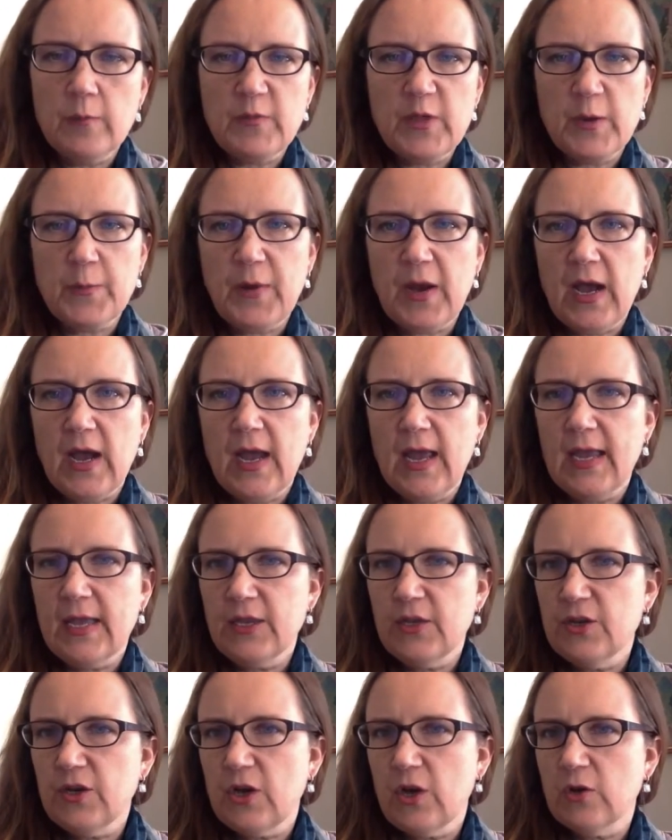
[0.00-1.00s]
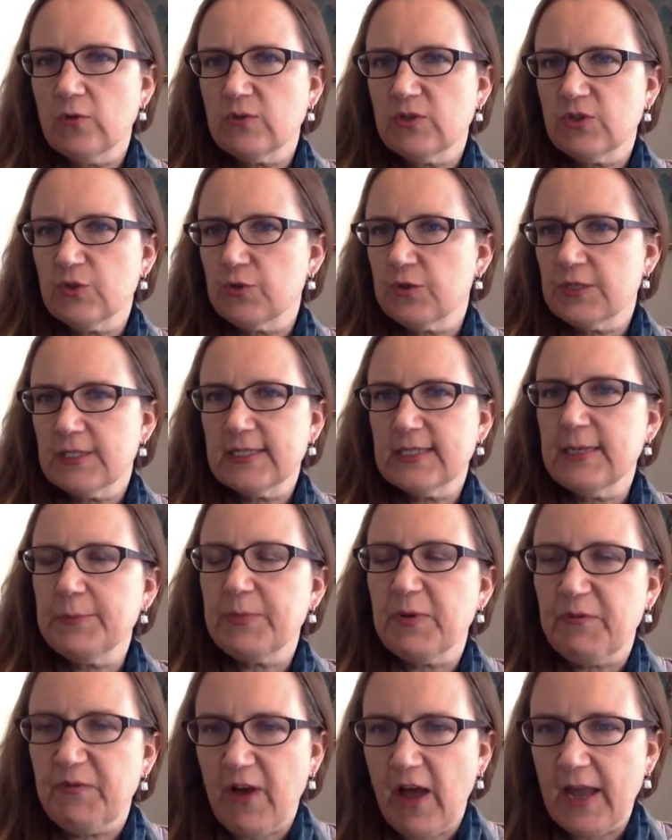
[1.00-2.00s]
thereby, you know, sort of
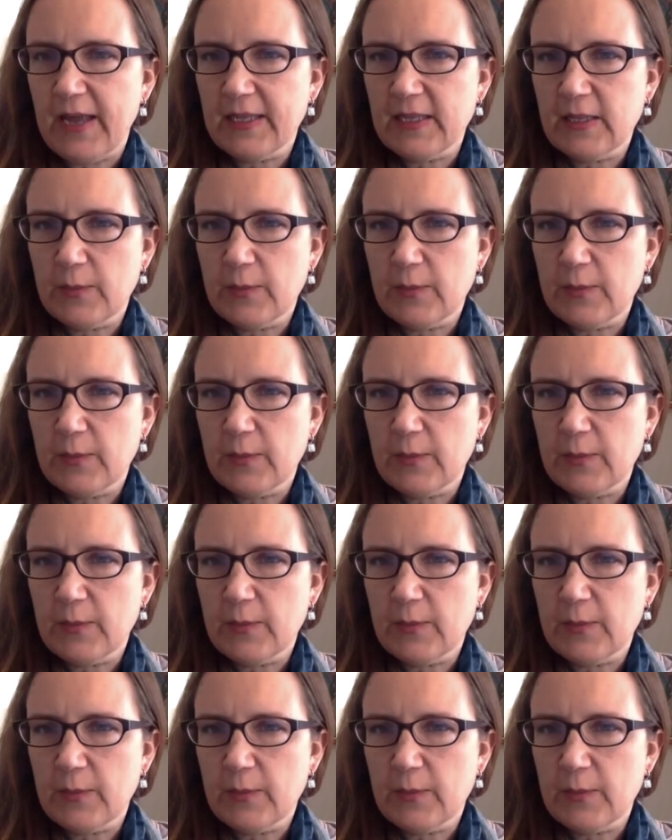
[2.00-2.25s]
simplifying